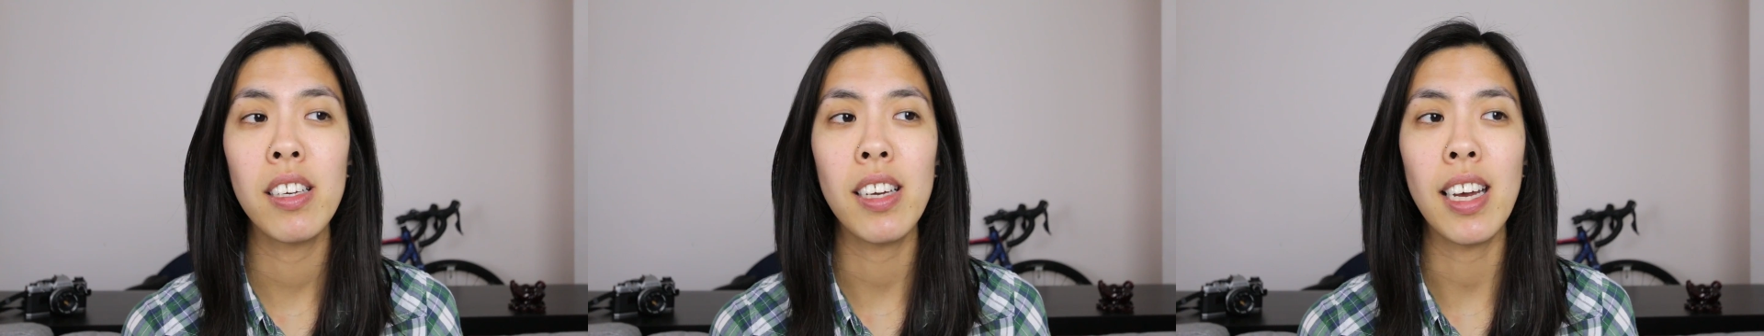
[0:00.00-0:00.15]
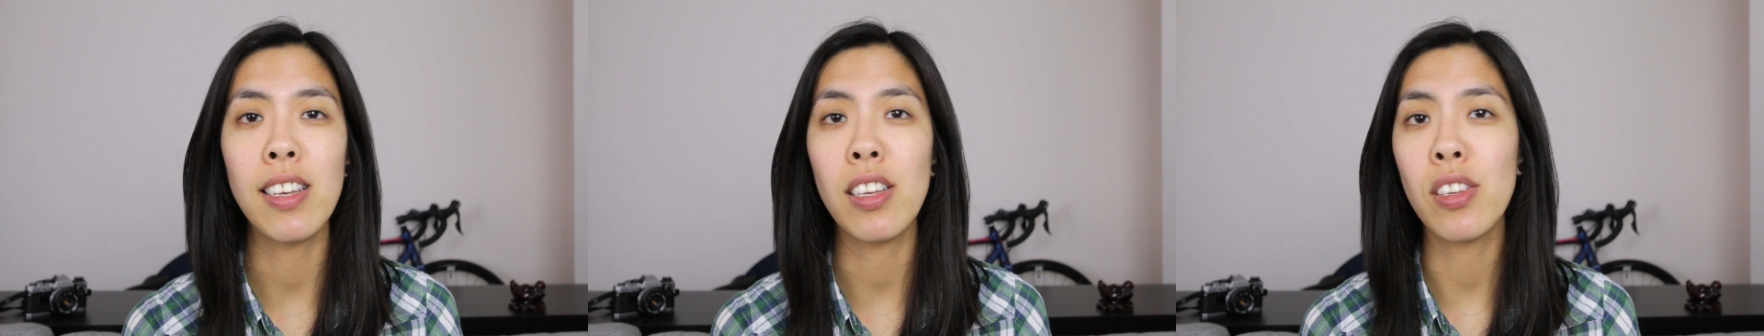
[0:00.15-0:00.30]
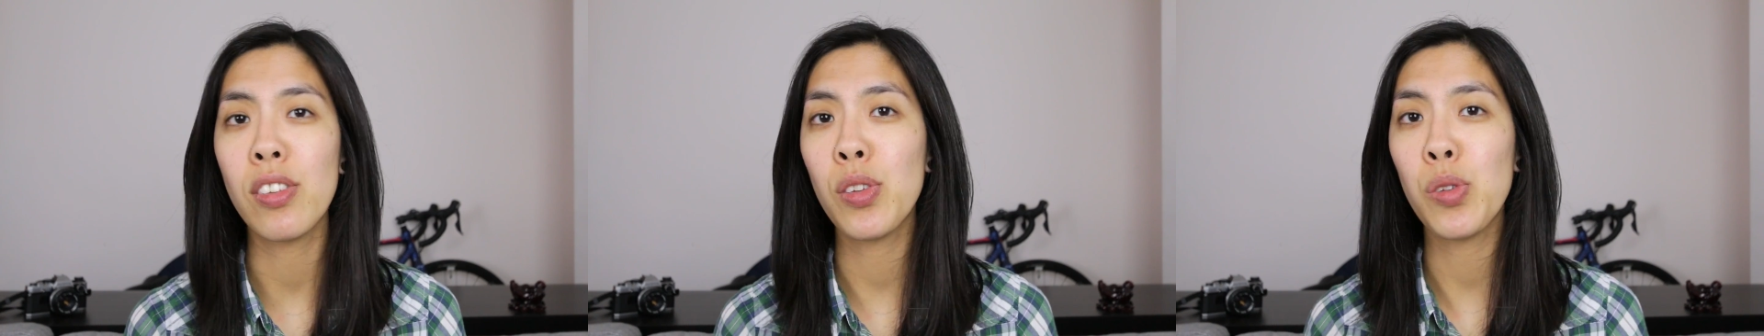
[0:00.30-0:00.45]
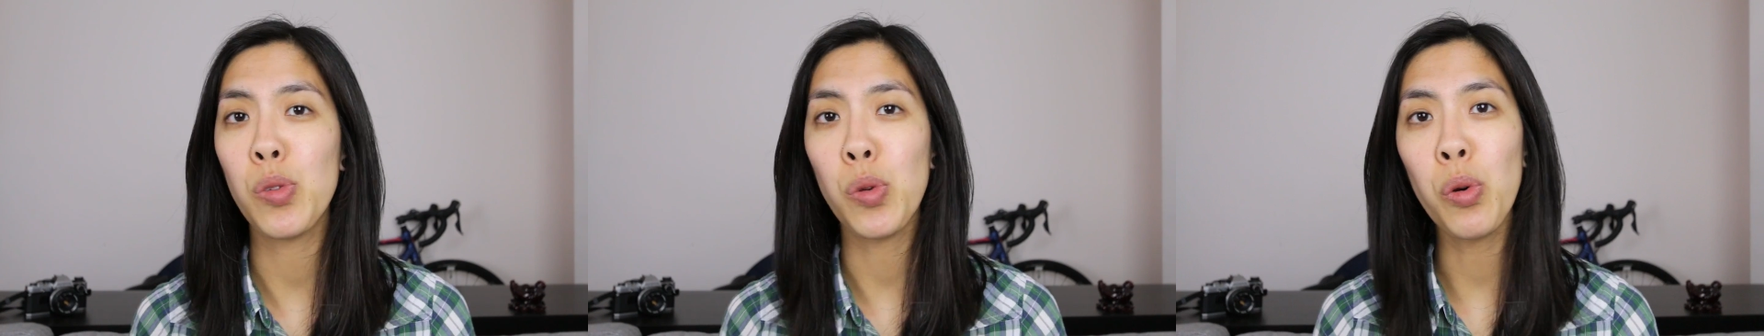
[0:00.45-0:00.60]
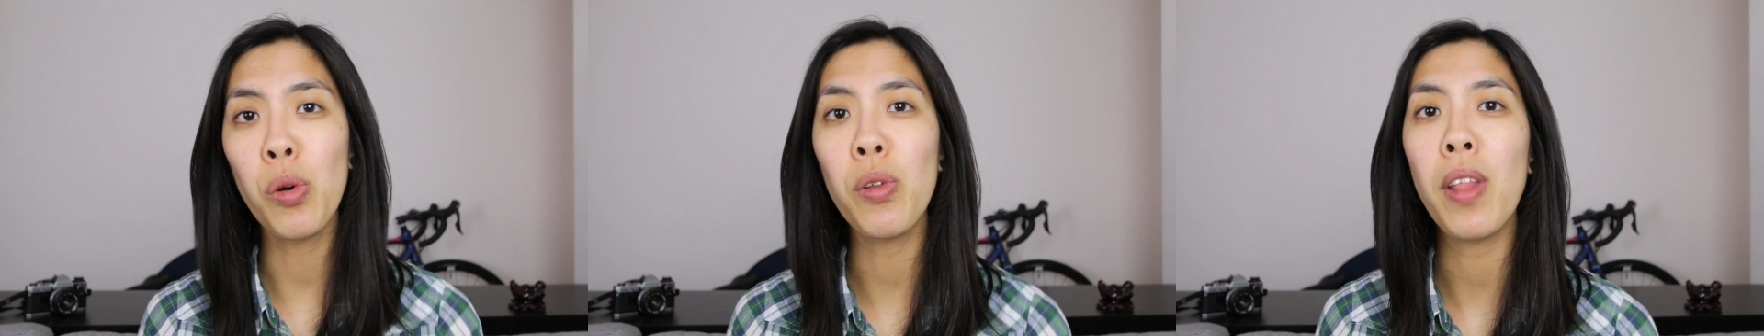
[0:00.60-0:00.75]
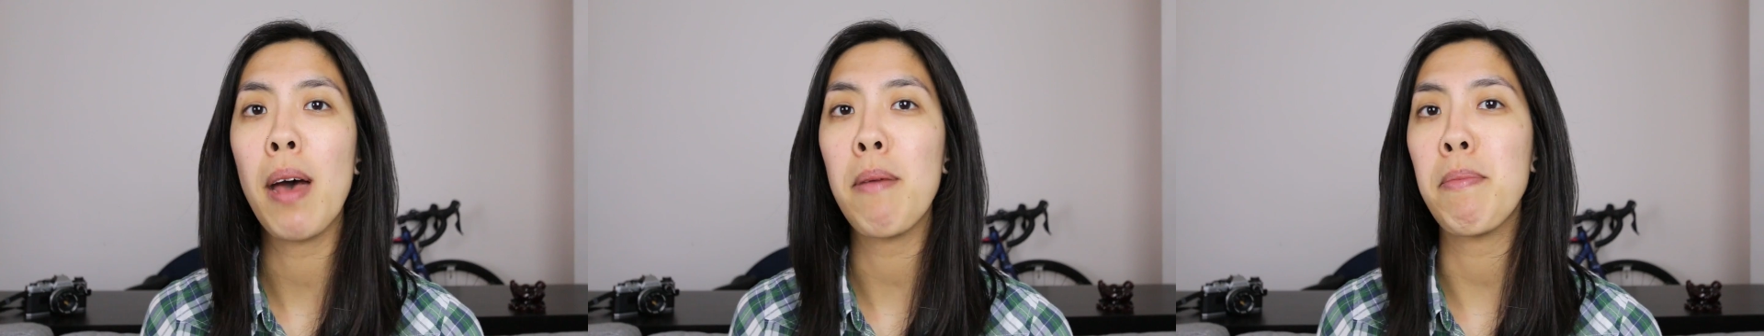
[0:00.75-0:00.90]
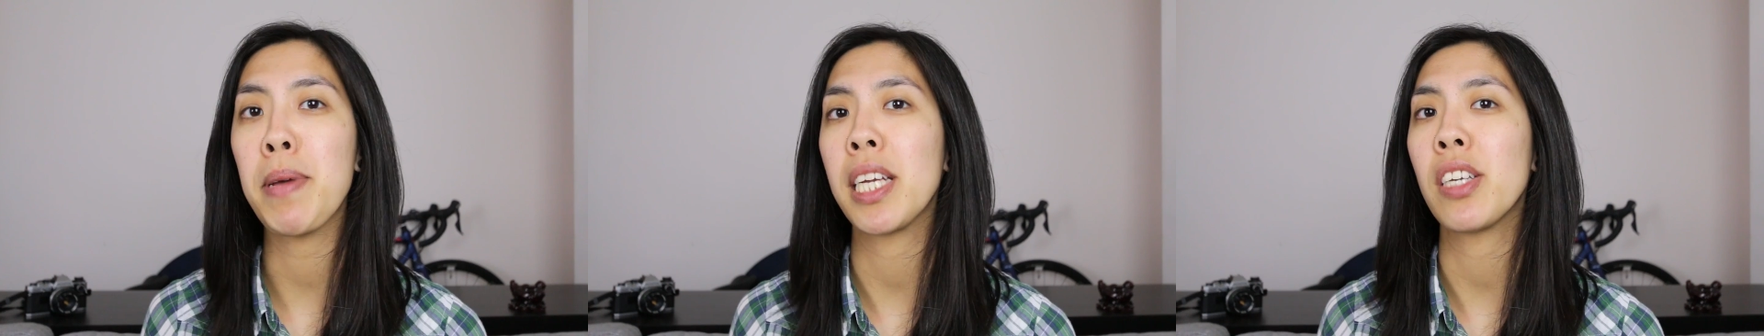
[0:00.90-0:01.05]
and store
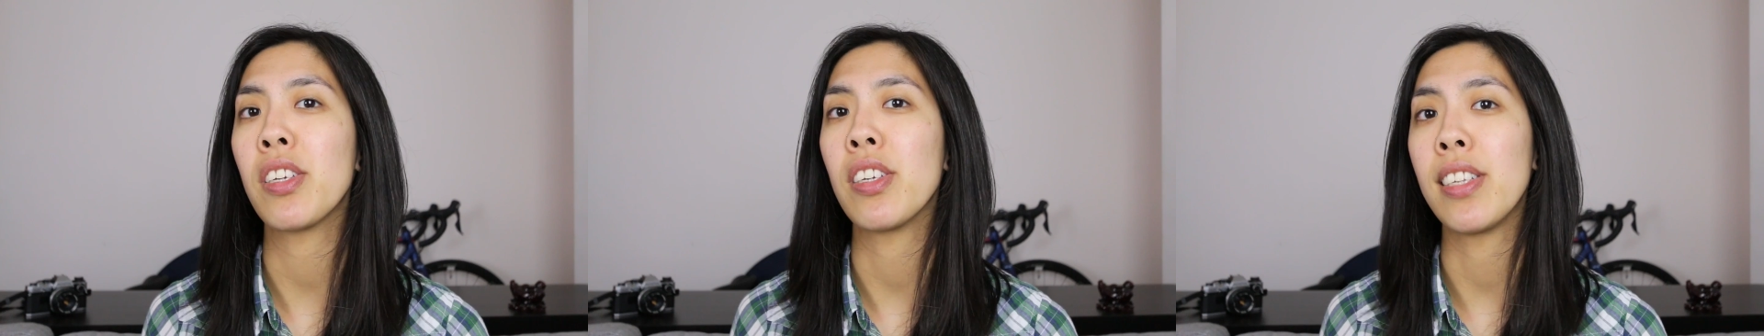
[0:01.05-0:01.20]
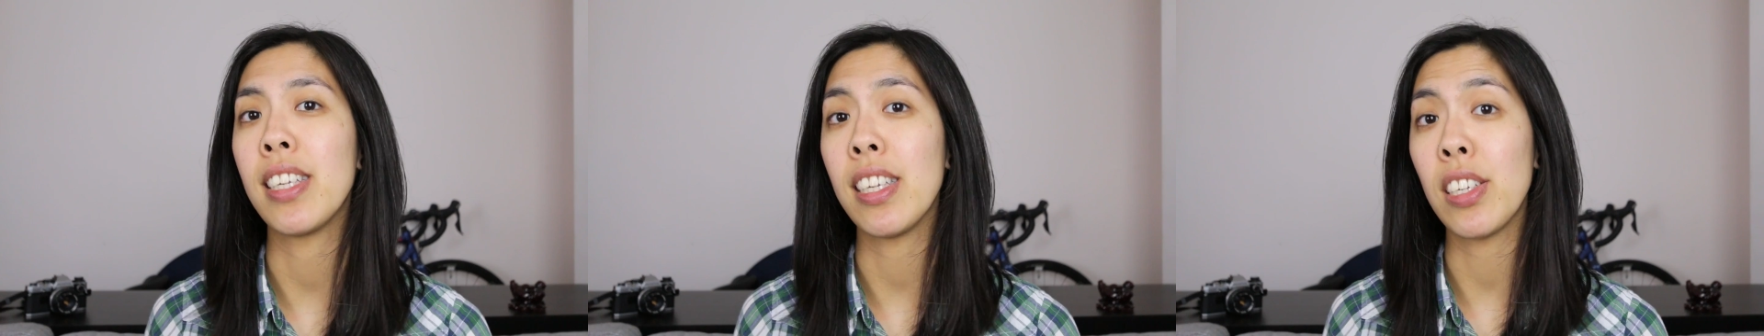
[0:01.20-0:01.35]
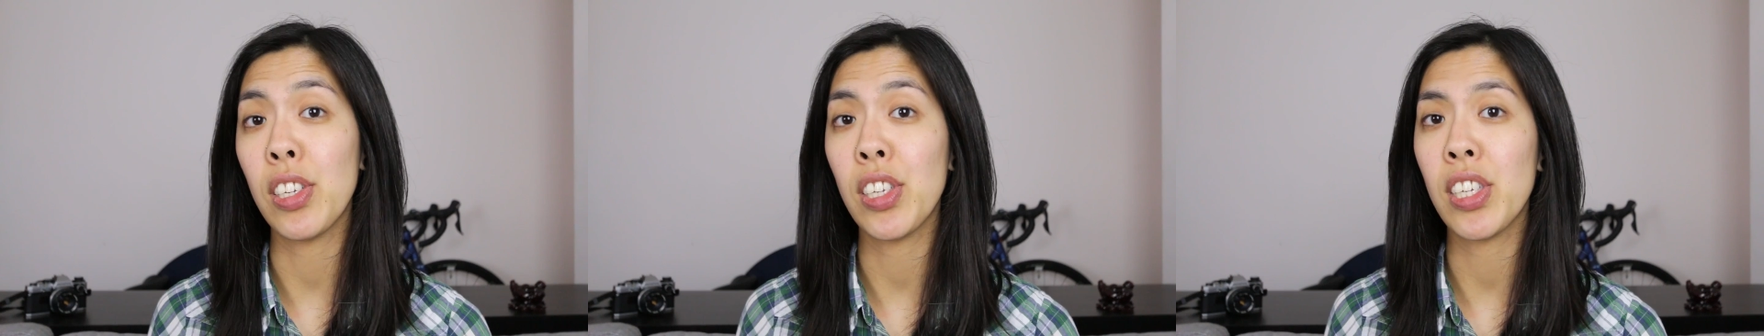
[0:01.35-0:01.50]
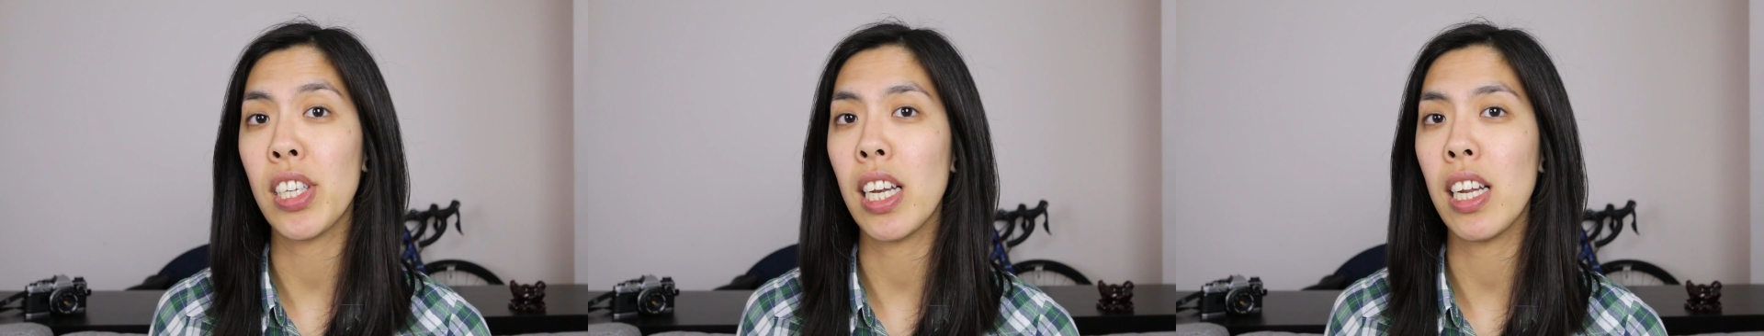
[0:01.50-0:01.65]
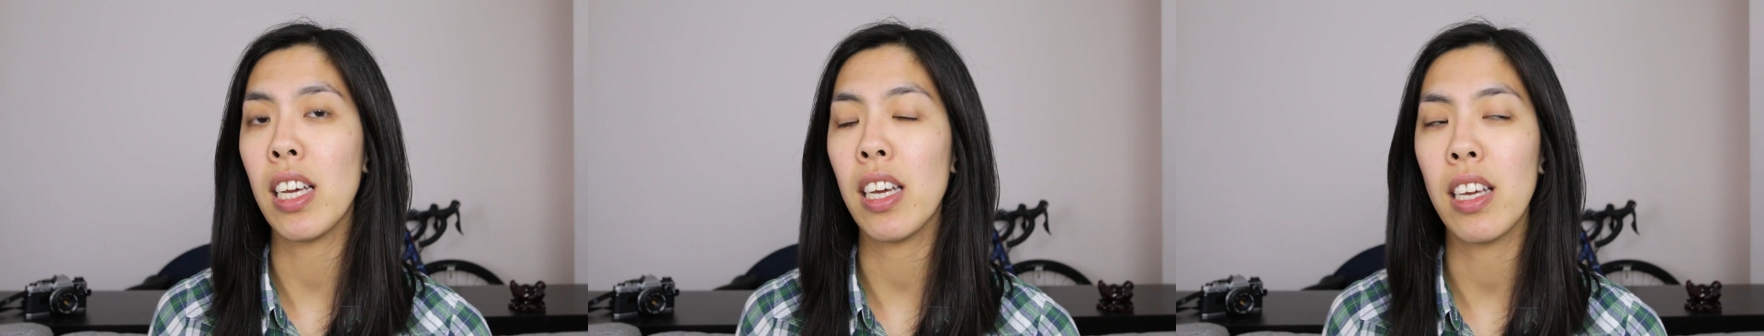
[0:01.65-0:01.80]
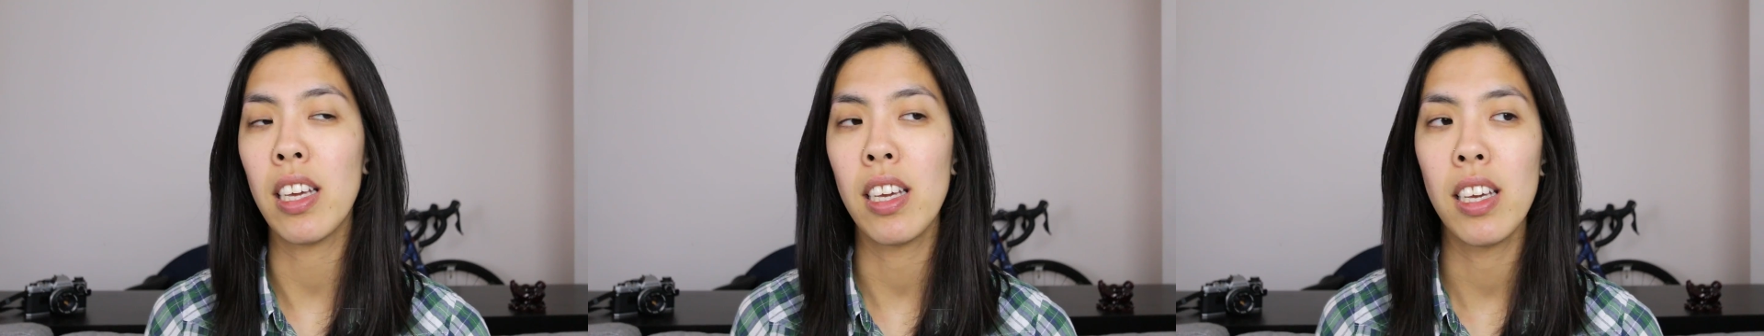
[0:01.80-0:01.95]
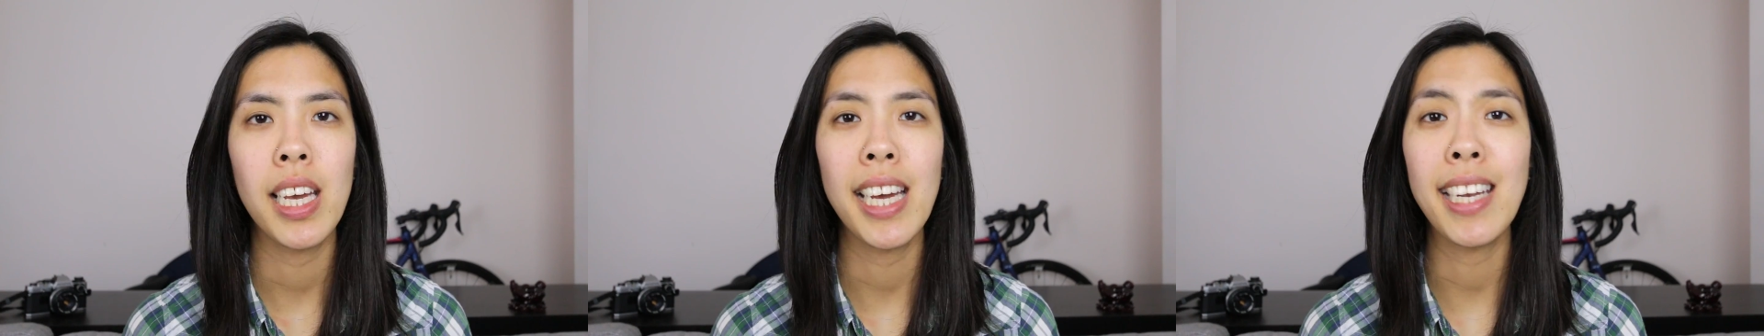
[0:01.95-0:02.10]
that picture digitally.